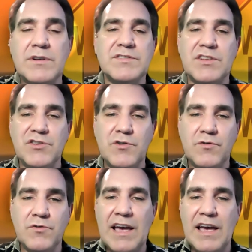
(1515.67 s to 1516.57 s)
and you
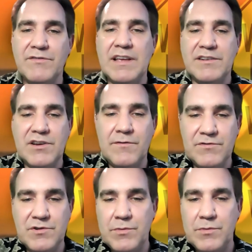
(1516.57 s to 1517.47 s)
have that
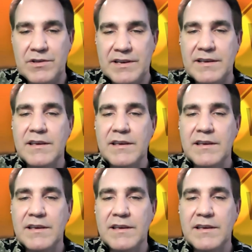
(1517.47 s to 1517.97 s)
comfortability.